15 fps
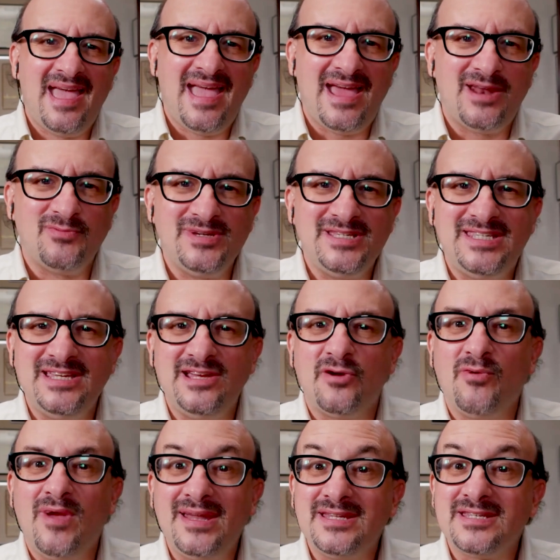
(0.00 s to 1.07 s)
And we see
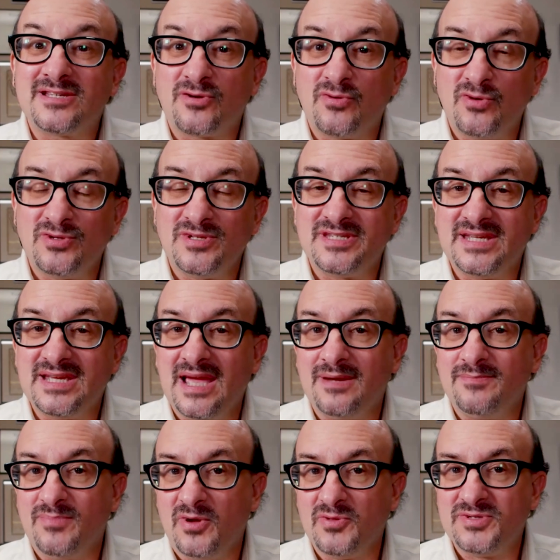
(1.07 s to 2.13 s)
horrendous cruelty
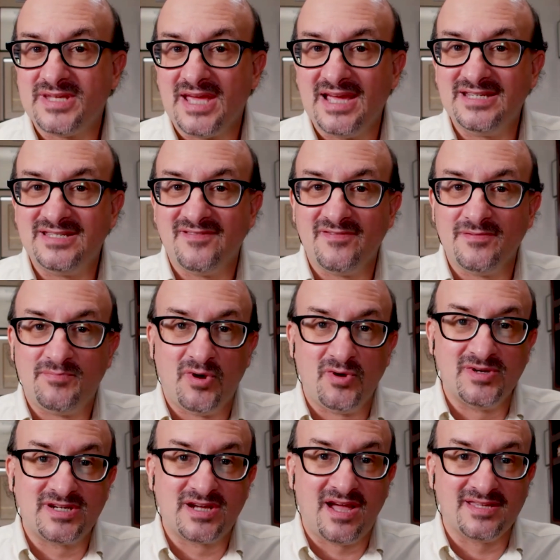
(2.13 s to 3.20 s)
on both sides of the
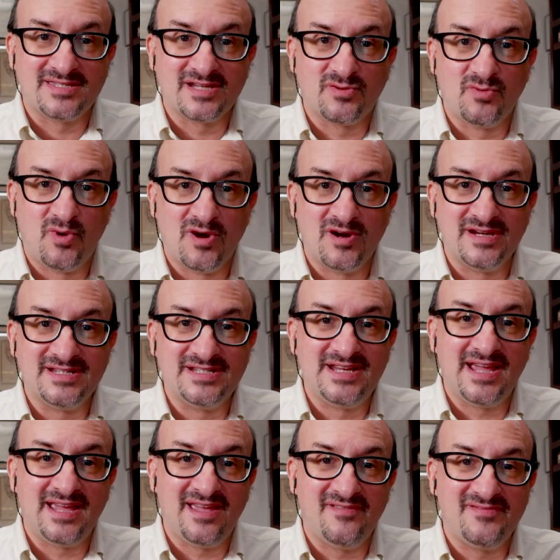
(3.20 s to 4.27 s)
Polish Cossack War in
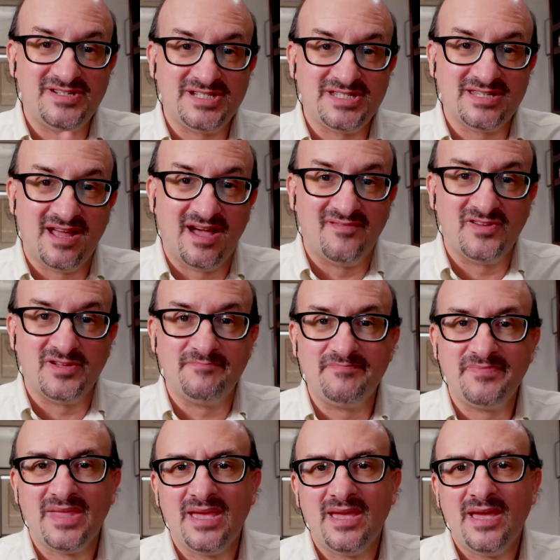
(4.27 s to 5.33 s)
Sienkiewicz's novel.
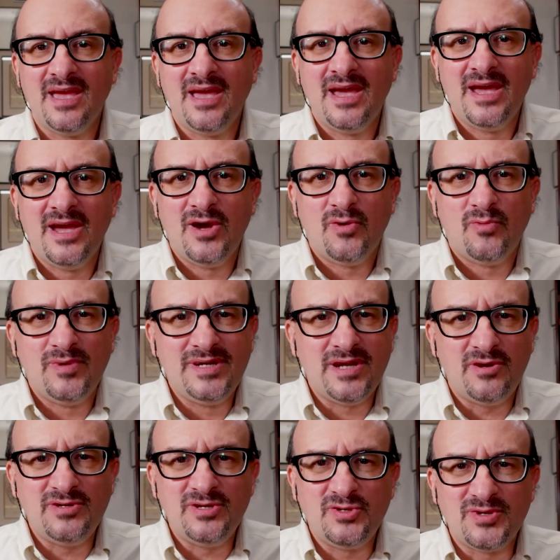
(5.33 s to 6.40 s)
We
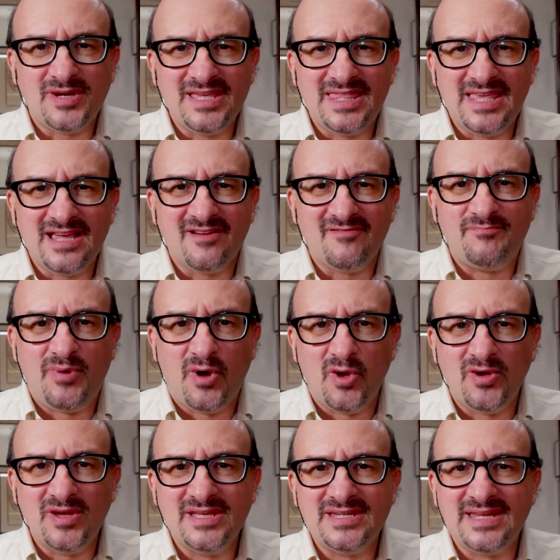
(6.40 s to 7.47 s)
don't usually think of
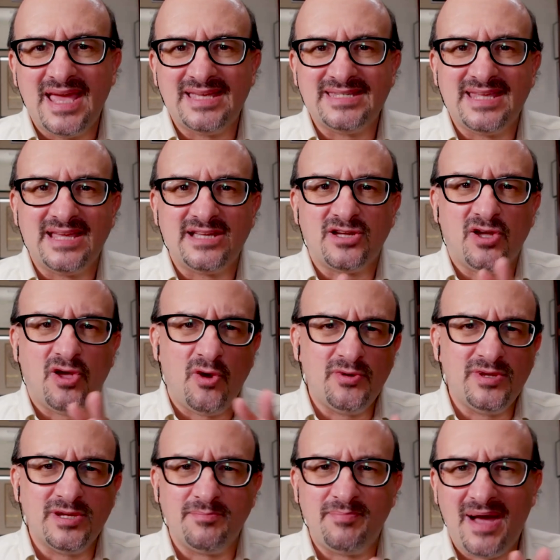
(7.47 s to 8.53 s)
Poland as a
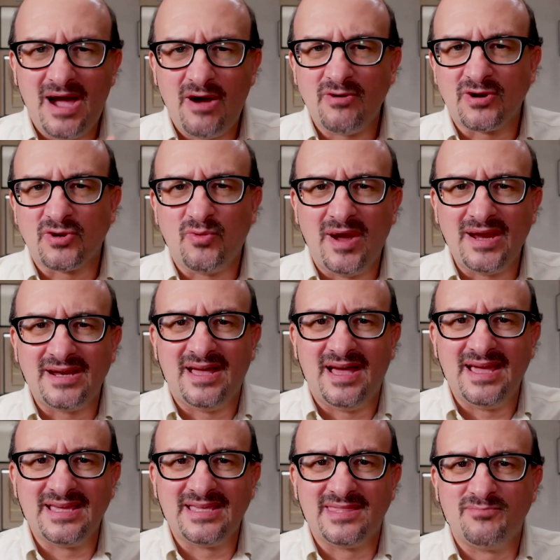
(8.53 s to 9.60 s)
colonial power quite
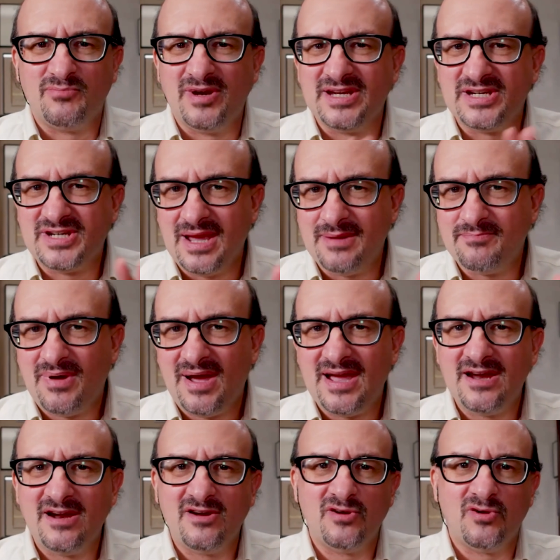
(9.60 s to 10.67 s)
like the British
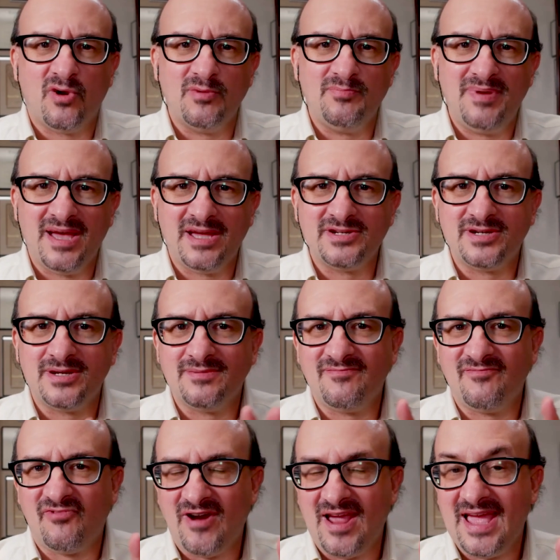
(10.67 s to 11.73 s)
Empire or
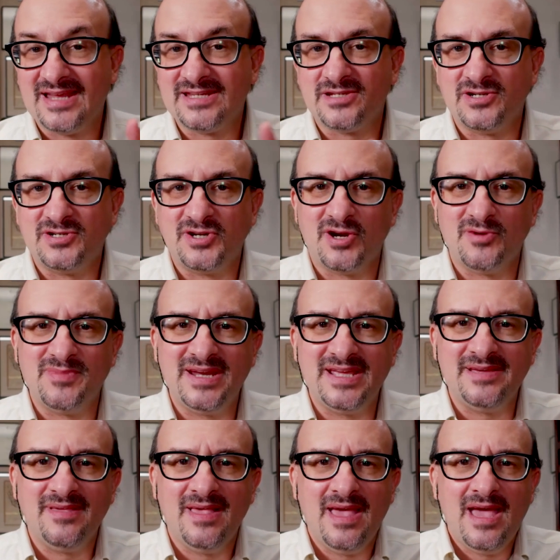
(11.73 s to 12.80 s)
Belgium, France, or
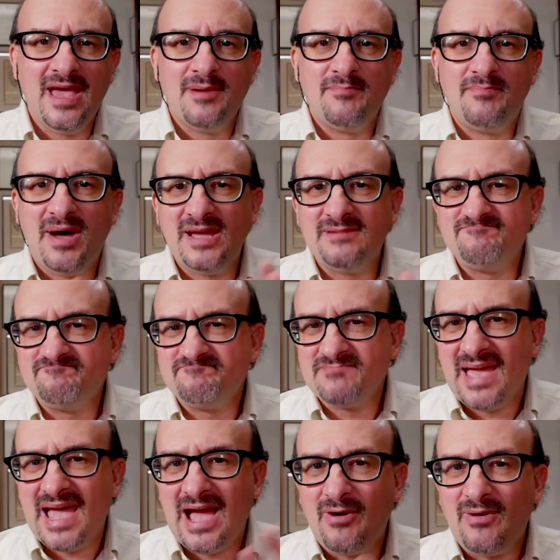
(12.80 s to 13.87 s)
Germany, but
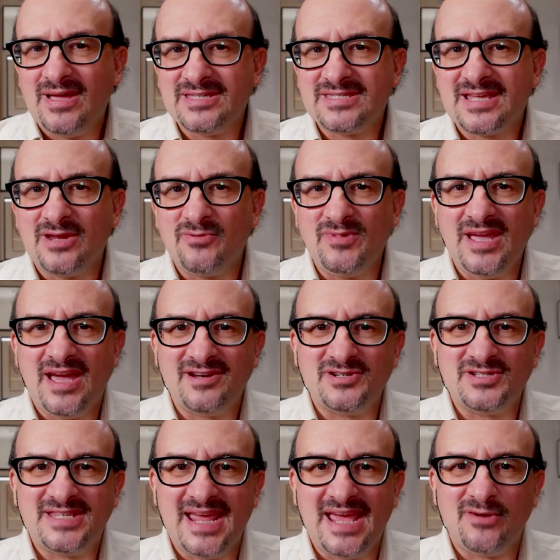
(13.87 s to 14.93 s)
how else can we
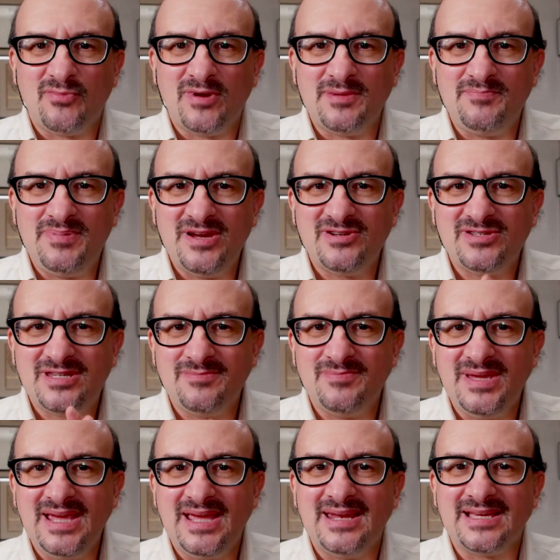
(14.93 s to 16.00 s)
understand what appears to
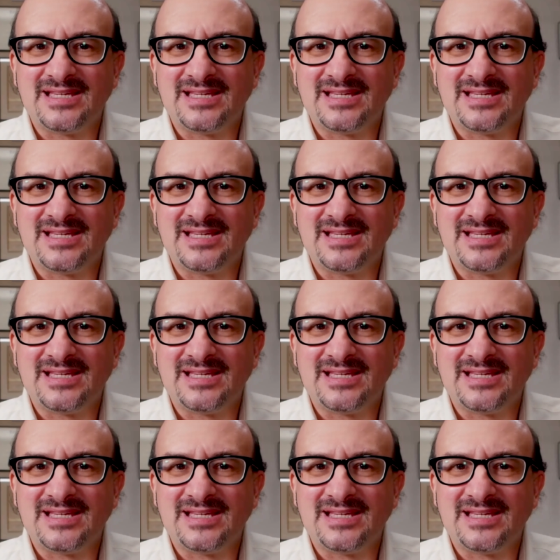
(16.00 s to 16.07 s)
be an